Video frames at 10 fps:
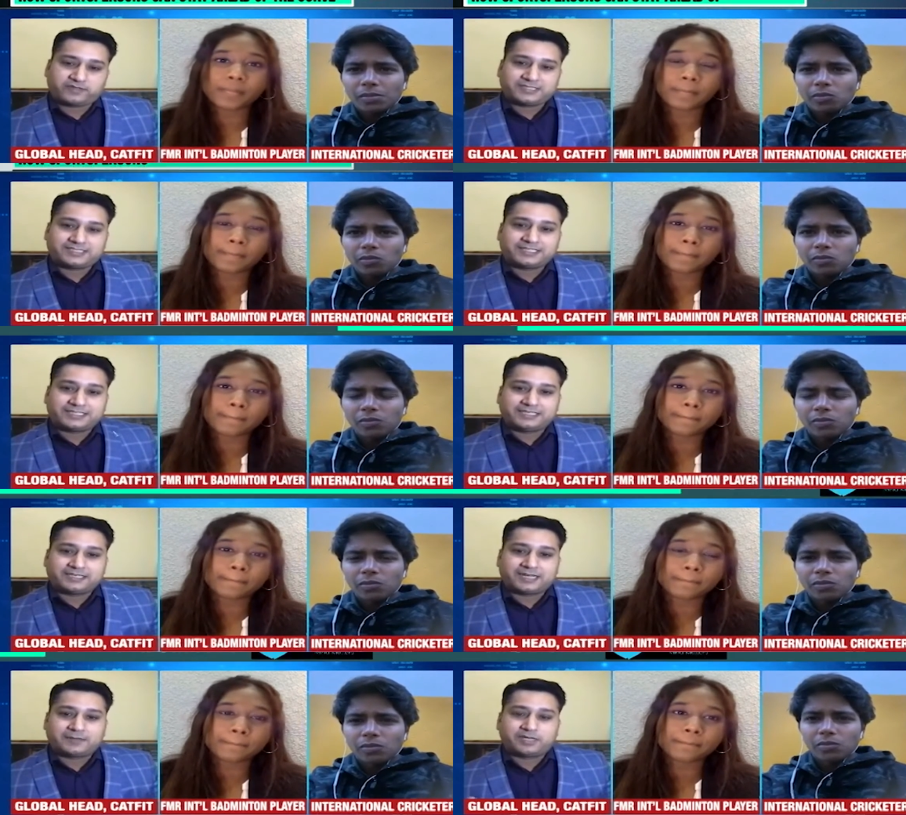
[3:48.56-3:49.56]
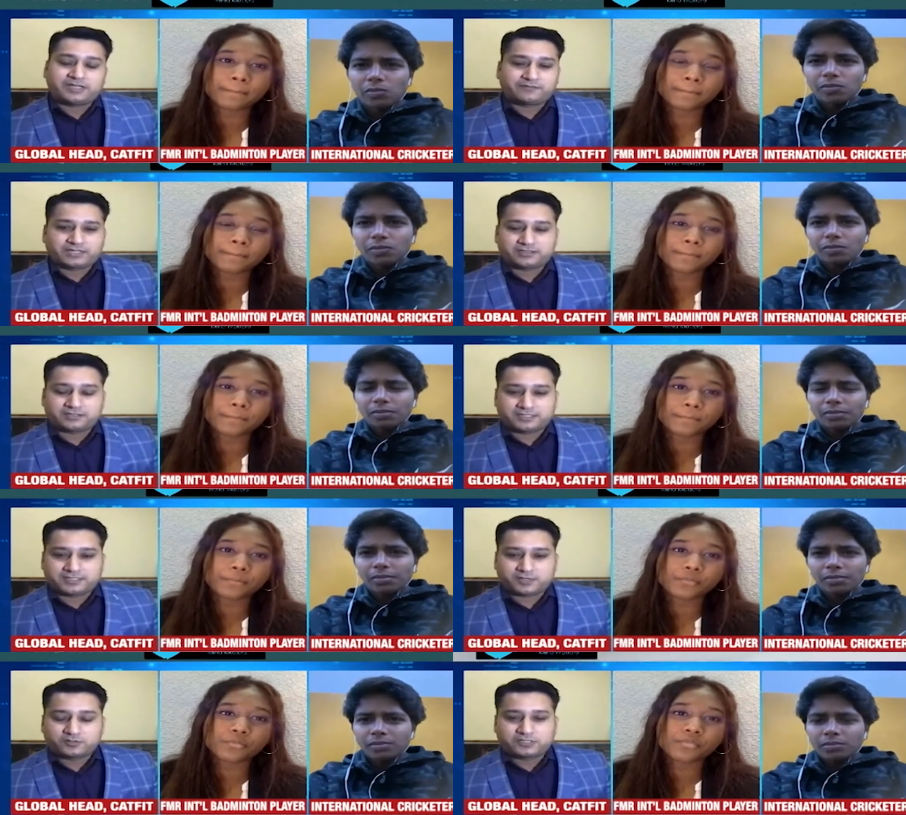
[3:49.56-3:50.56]
Speaker 1: off at 13, I believe uh,
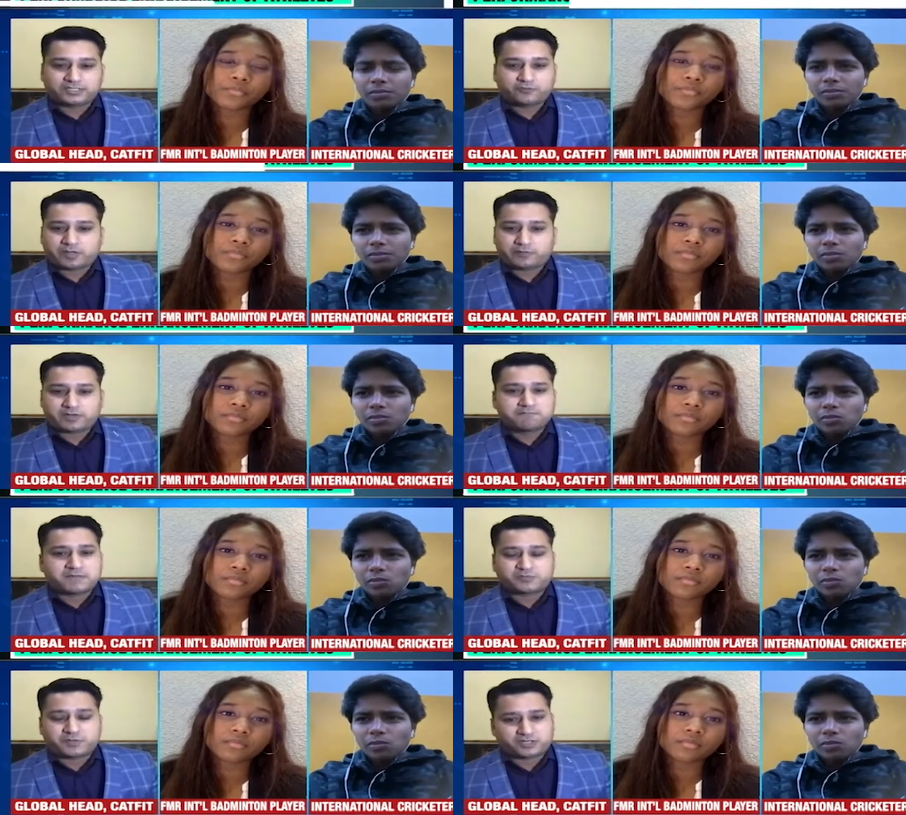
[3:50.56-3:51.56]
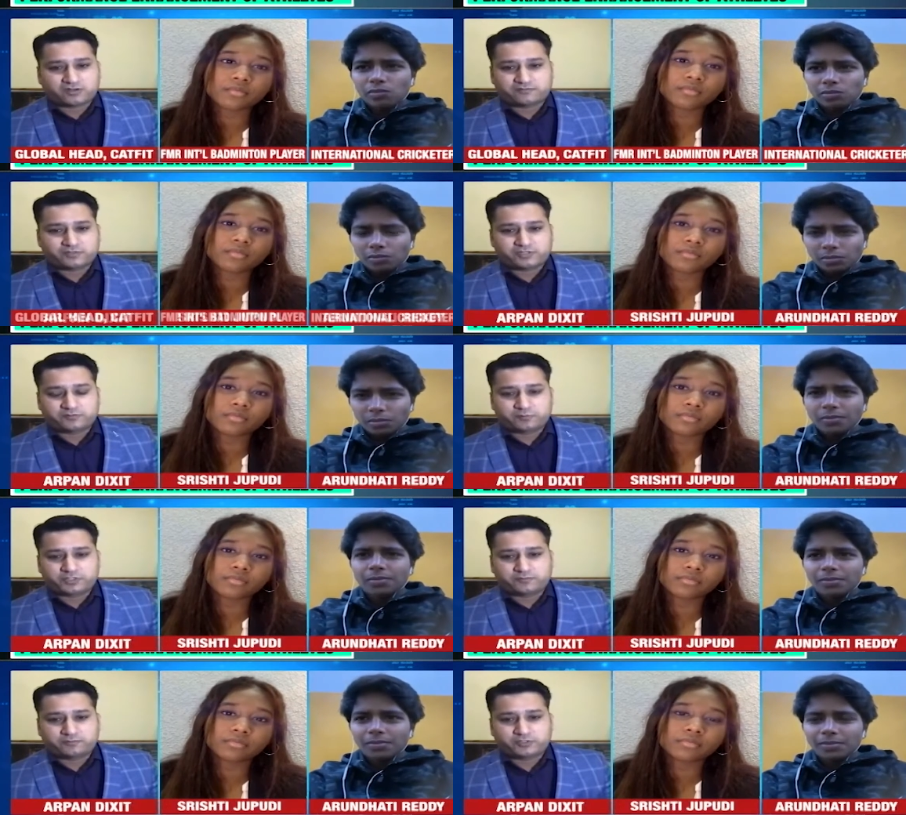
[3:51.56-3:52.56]
uh Arundhati, you would have been much better off. Would you?
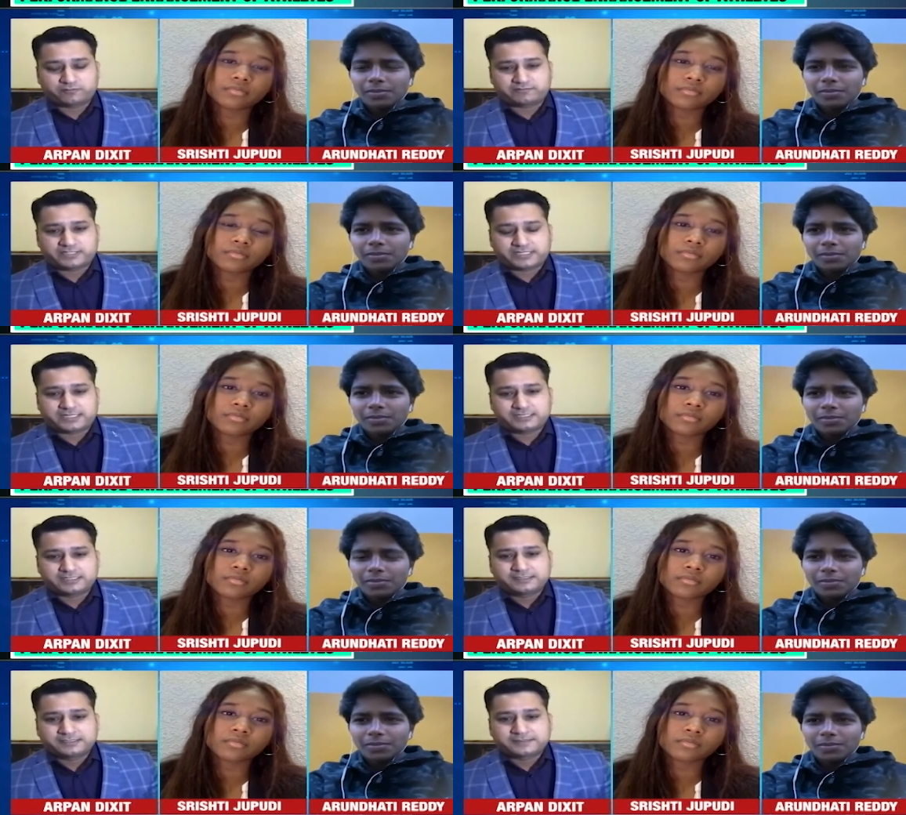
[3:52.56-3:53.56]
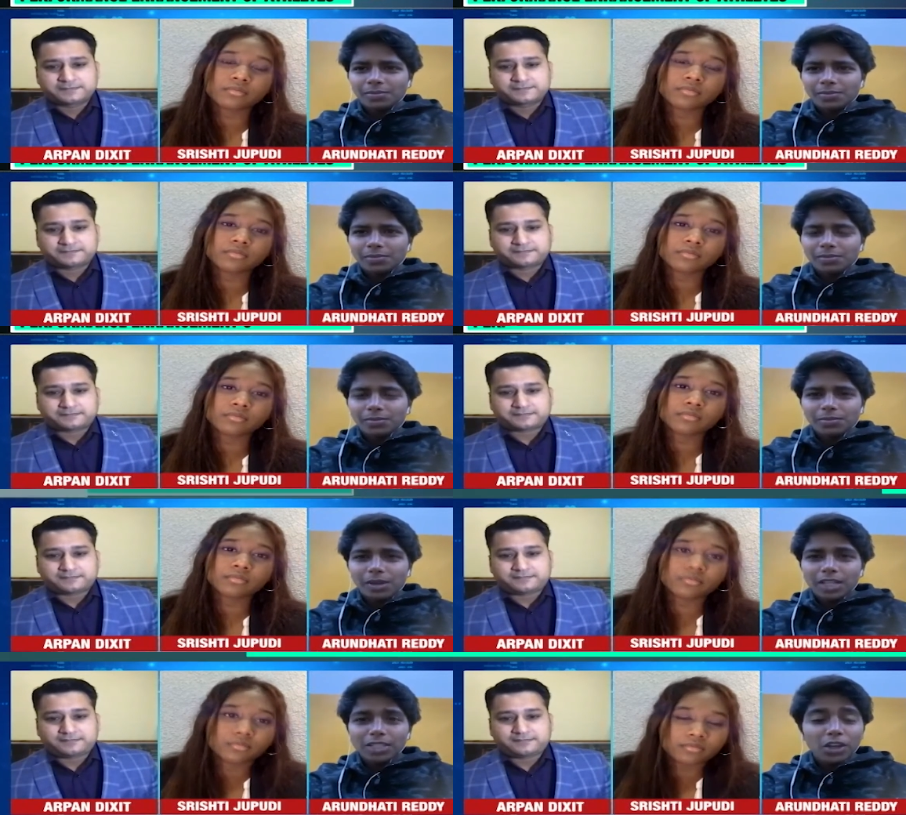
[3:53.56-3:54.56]
Would you? Would you say that?
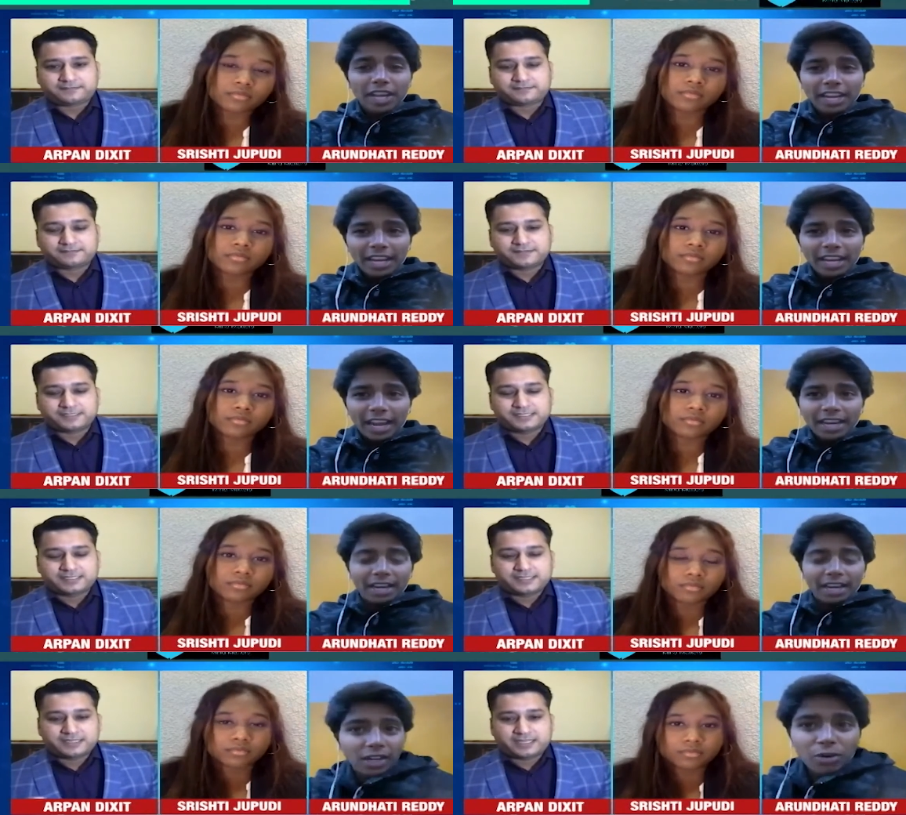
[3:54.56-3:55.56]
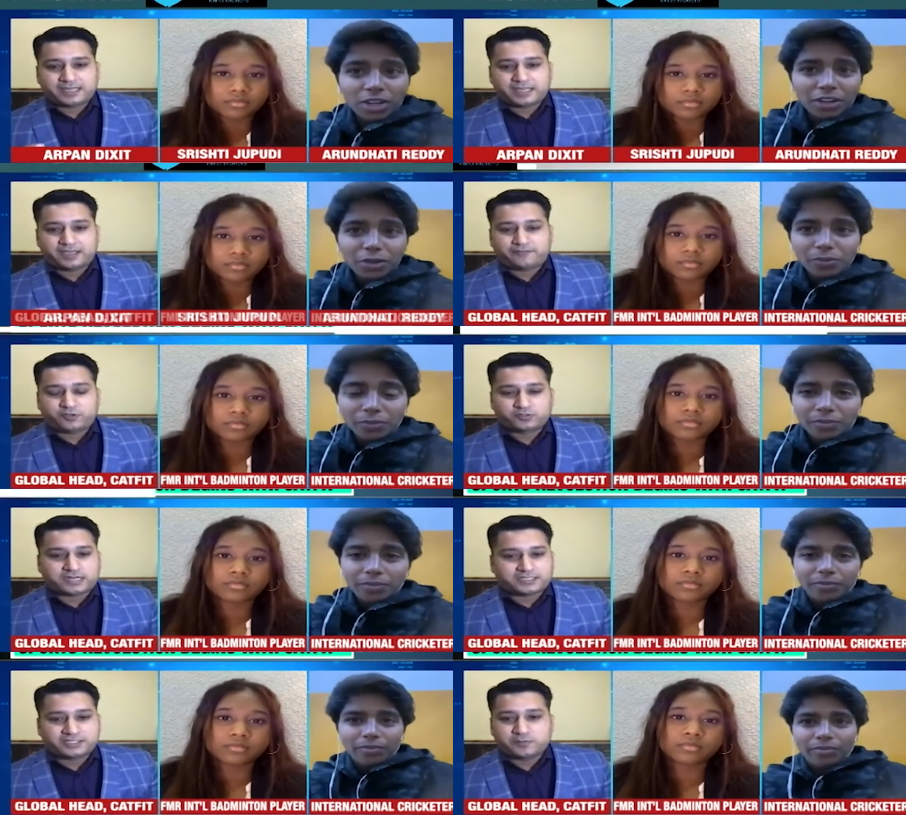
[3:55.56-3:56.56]
Speaker 2: Uh, sorry, I, I, I couldn't hear you.
Speaker 1: If you
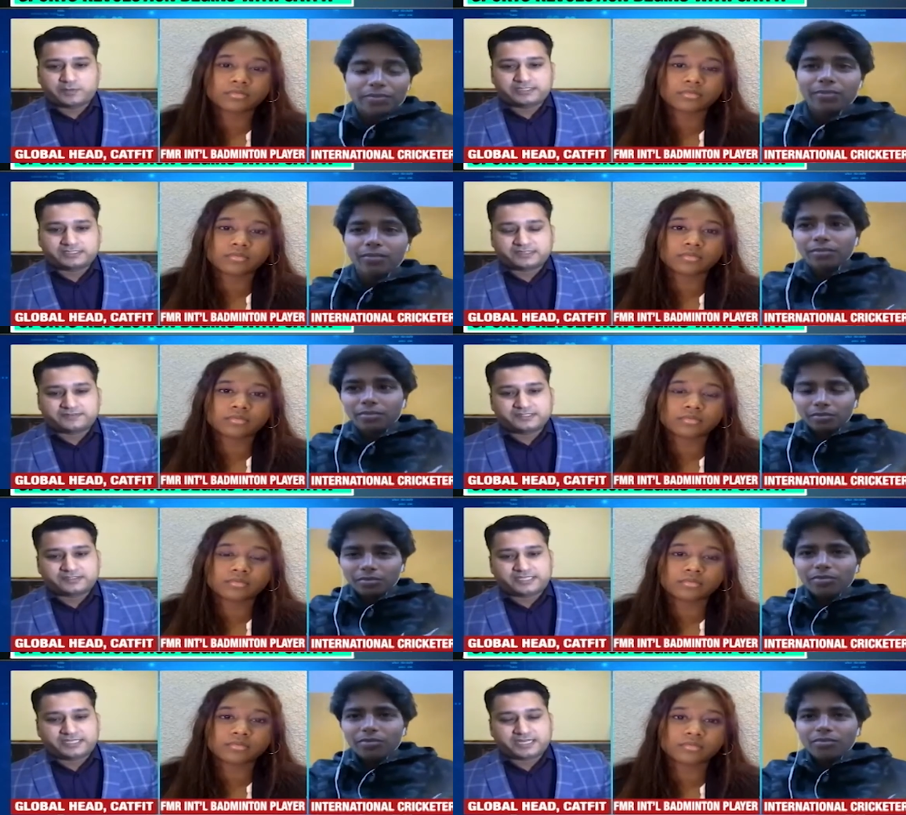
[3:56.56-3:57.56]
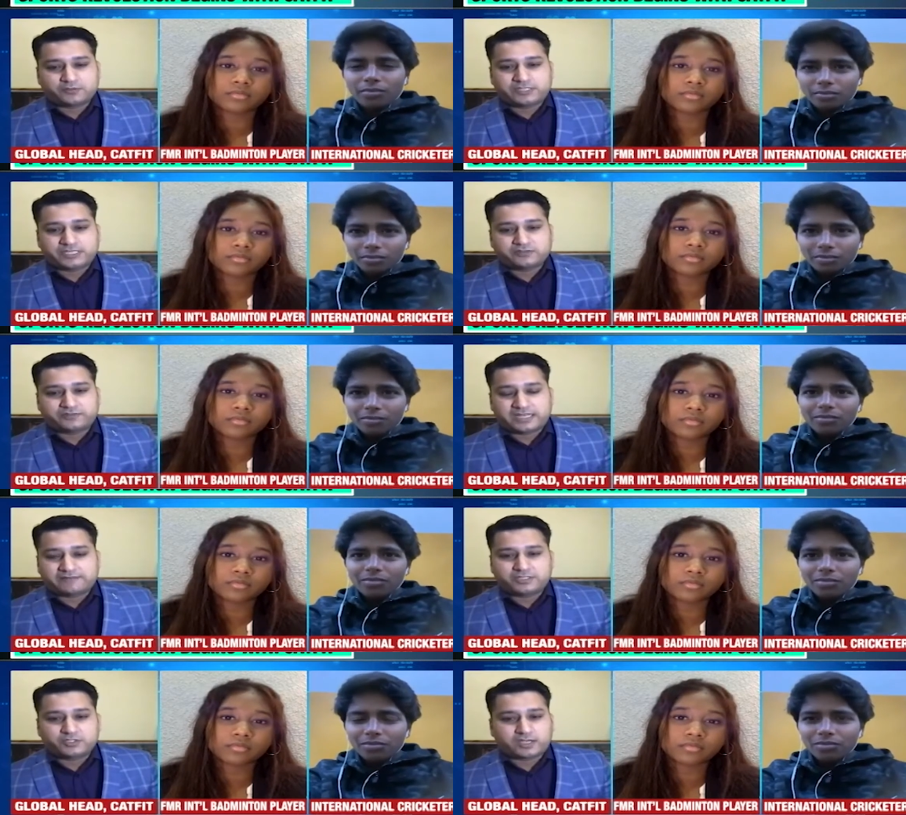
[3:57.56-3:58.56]
started your mental toughness training around the age of
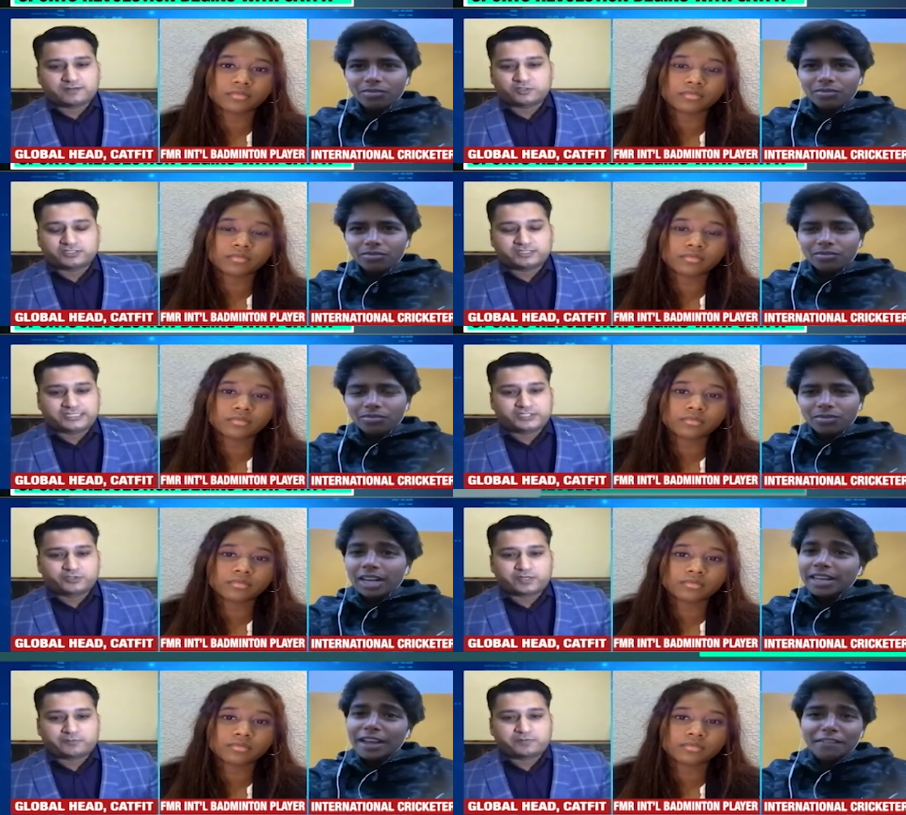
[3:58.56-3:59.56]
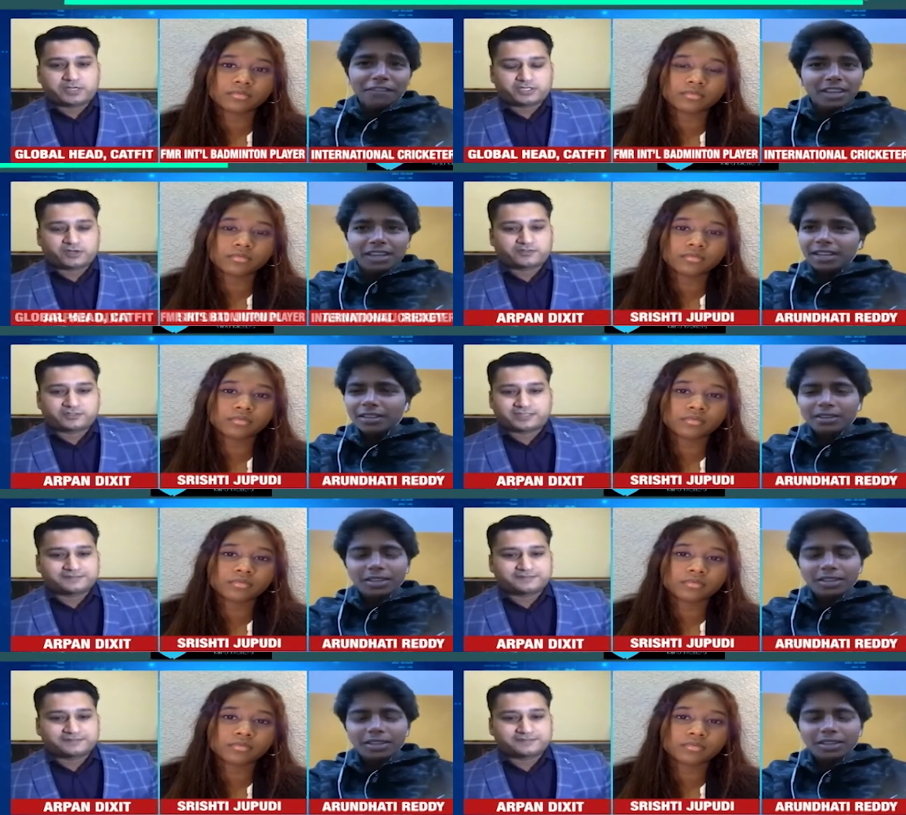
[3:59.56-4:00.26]
11, 12, or 13, you would definitely,